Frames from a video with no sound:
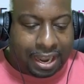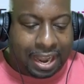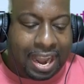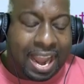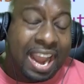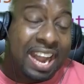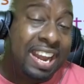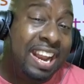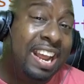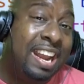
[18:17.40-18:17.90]

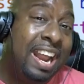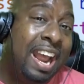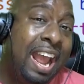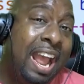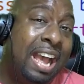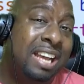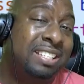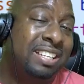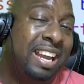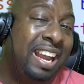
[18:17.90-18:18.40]
And it
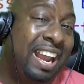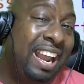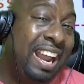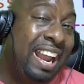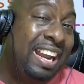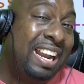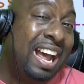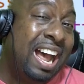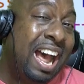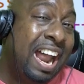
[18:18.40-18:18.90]
has
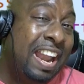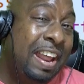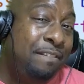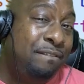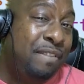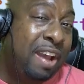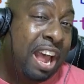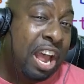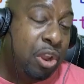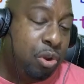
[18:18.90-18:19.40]
an ID
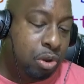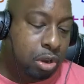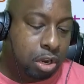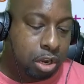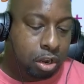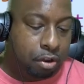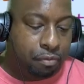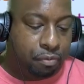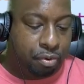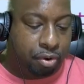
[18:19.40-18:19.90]
value
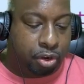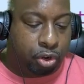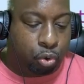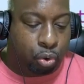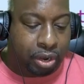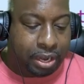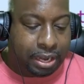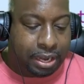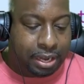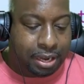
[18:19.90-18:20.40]
of
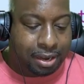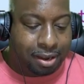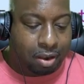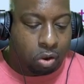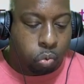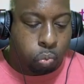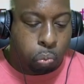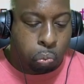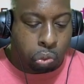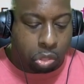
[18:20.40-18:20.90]

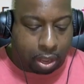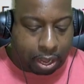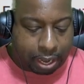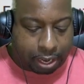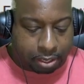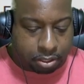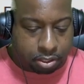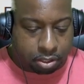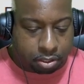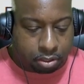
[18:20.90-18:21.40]

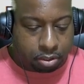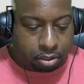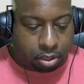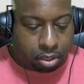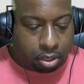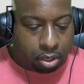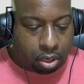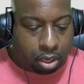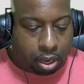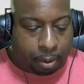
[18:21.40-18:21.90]
create.
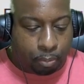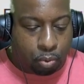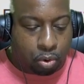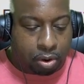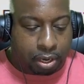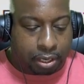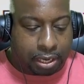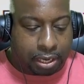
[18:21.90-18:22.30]
I'm going to